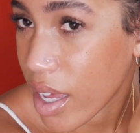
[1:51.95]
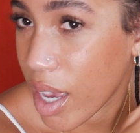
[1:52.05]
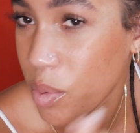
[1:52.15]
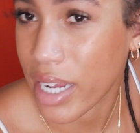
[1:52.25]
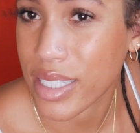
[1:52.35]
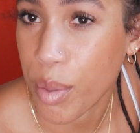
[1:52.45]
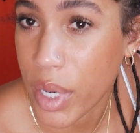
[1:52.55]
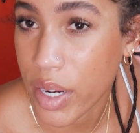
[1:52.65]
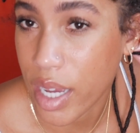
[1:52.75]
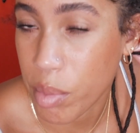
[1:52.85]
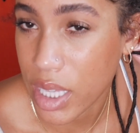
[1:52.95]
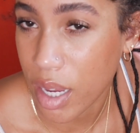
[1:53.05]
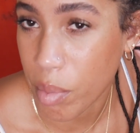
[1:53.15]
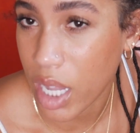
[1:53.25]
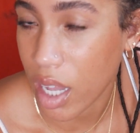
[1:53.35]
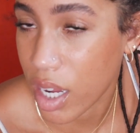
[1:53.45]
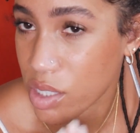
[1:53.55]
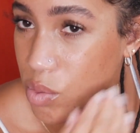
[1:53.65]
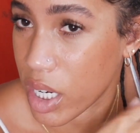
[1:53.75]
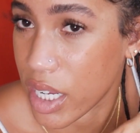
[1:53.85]
And when I say mirroring, I mean like my
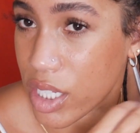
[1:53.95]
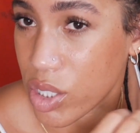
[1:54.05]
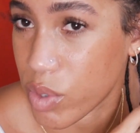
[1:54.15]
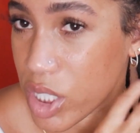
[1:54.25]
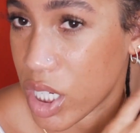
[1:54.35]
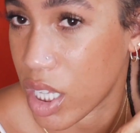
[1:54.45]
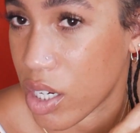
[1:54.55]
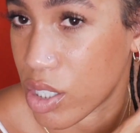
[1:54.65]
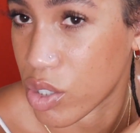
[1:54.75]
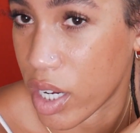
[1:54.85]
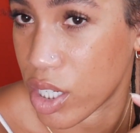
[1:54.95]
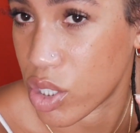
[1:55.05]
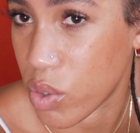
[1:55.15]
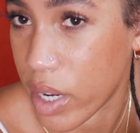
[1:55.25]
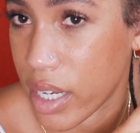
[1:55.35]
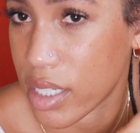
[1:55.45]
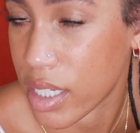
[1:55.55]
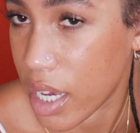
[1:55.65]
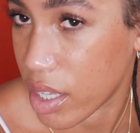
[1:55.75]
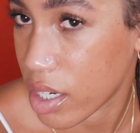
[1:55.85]
locks running into each other and trying to join
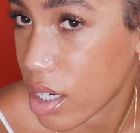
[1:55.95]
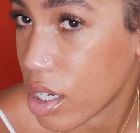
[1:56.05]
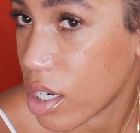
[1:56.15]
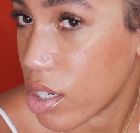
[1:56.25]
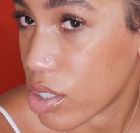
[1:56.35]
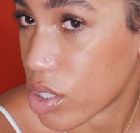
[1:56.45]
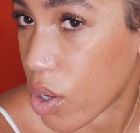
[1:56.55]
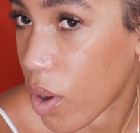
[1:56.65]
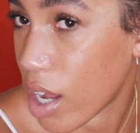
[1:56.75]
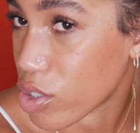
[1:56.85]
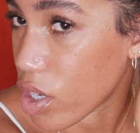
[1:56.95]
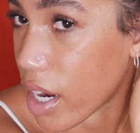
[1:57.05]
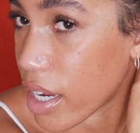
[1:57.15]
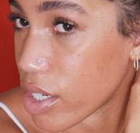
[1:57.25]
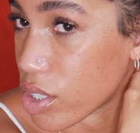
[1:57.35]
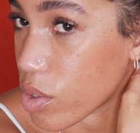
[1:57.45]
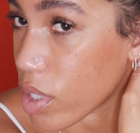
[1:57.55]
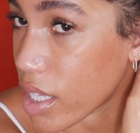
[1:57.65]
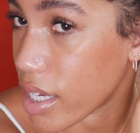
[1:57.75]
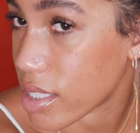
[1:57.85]
together. So I'll try and do
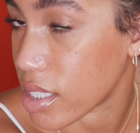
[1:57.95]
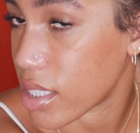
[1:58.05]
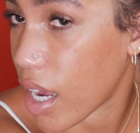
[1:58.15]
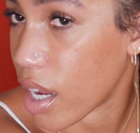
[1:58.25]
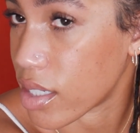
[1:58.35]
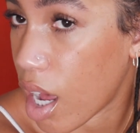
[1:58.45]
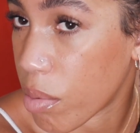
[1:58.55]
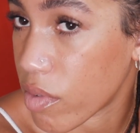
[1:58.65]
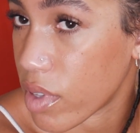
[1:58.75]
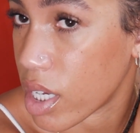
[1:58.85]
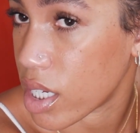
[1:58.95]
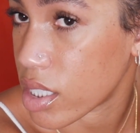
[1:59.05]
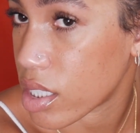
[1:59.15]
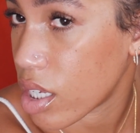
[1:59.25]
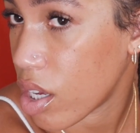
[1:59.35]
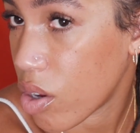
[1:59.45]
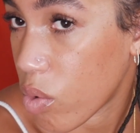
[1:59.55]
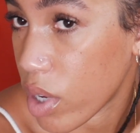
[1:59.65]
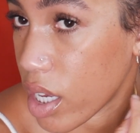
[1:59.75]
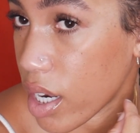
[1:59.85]
this and stay on top of this
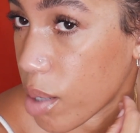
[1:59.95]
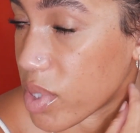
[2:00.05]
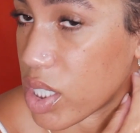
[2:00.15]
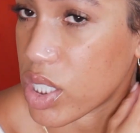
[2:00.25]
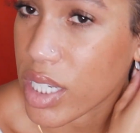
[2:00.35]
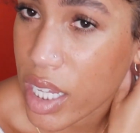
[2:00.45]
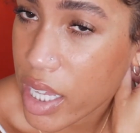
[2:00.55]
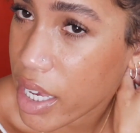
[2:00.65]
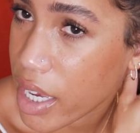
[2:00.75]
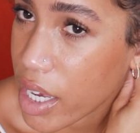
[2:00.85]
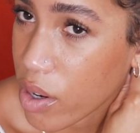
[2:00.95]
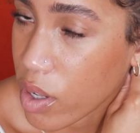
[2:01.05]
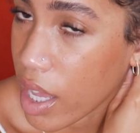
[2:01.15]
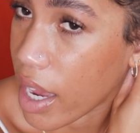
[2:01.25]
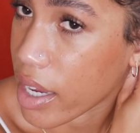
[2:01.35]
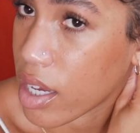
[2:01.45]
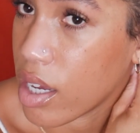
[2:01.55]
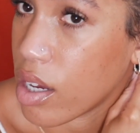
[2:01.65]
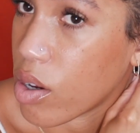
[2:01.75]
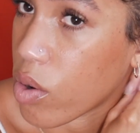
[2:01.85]
when I'm just chilling, or like
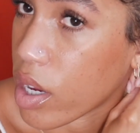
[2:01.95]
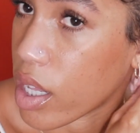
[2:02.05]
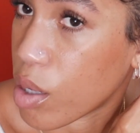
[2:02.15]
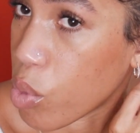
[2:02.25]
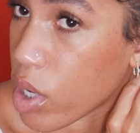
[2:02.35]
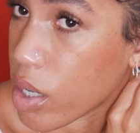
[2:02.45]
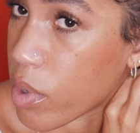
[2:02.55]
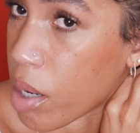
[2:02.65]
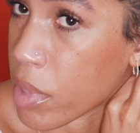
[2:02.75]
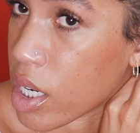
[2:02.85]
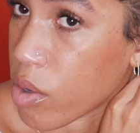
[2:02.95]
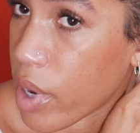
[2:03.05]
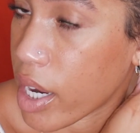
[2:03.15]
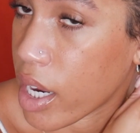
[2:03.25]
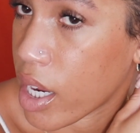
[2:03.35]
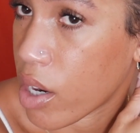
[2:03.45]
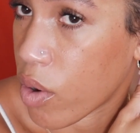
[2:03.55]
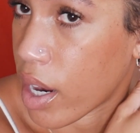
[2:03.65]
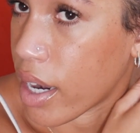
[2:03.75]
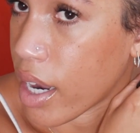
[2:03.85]
in the morning when getting ready,
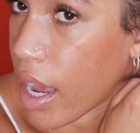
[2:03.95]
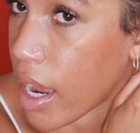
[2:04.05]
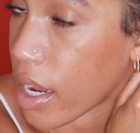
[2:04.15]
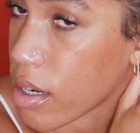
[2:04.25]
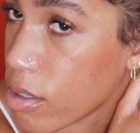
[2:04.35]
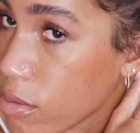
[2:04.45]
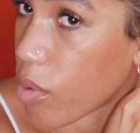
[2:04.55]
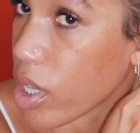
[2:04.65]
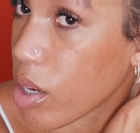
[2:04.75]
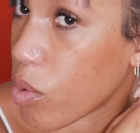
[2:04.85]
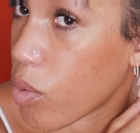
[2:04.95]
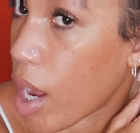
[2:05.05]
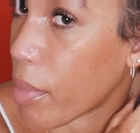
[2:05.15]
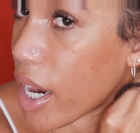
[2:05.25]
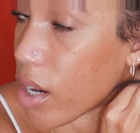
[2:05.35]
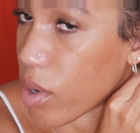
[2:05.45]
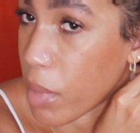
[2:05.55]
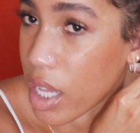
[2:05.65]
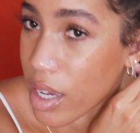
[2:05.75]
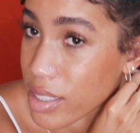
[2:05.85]
or at night. I really will wrap my hair around
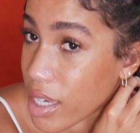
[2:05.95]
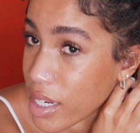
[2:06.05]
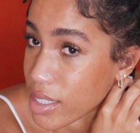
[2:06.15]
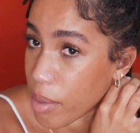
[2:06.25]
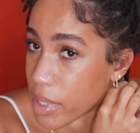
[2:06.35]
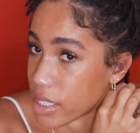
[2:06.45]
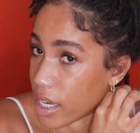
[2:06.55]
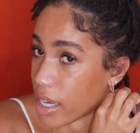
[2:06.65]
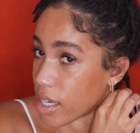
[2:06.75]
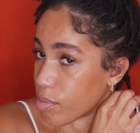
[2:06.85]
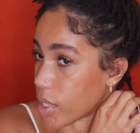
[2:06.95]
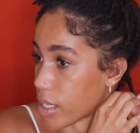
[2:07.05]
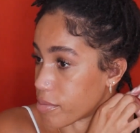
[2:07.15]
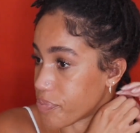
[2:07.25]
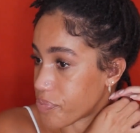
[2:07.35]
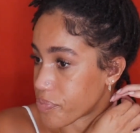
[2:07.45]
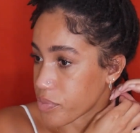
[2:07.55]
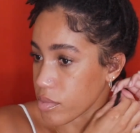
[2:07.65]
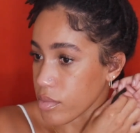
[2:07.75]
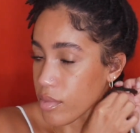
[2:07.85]
my locks at any time of the day. I could
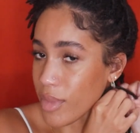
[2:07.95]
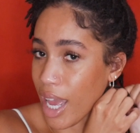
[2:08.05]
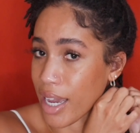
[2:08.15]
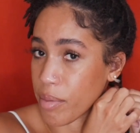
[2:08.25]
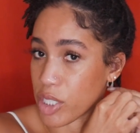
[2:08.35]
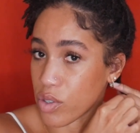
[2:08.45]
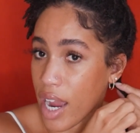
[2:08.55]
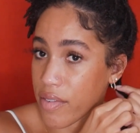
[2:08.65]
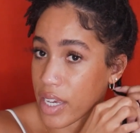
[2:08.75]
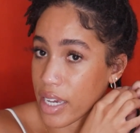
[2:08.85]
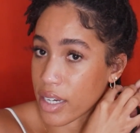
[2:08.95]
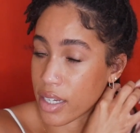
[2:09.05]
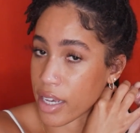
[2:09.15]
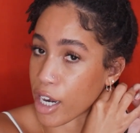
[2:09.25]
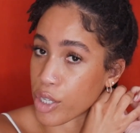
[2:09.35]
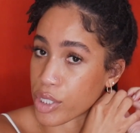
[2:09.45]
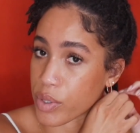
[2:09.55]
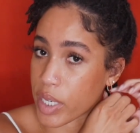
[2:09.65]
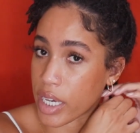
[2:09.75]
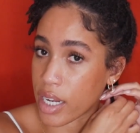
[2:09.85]
be driving and I'll
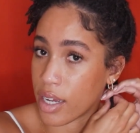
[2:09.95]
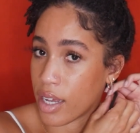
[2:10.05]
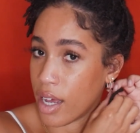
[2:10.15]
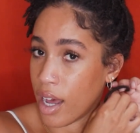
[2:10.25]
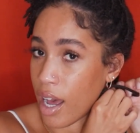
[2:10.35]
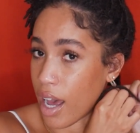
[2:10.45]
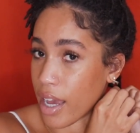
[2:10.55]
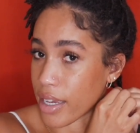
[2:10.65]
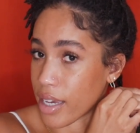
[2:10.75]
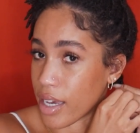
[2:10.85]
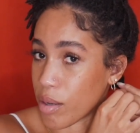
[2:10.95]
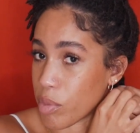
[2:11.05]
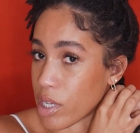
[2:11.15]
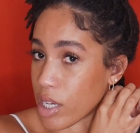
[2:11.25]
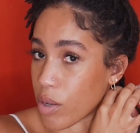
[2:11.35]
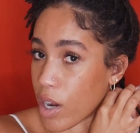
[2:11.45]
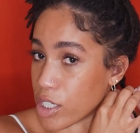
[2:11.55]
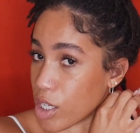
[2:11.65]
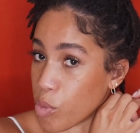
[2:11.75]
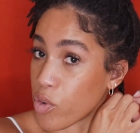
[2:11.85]
do it. I can be
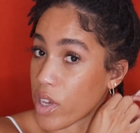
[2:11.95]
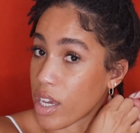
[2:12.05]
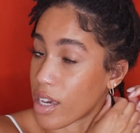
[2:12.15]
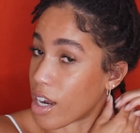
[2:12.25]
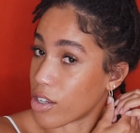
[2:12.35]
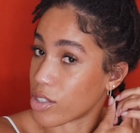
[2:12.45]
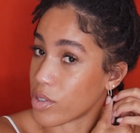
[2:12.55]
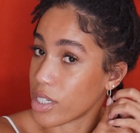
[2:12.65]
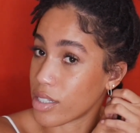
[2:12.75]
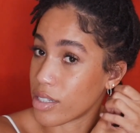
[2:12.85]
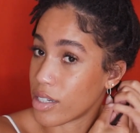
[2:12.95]
watching a movie and I'll do it.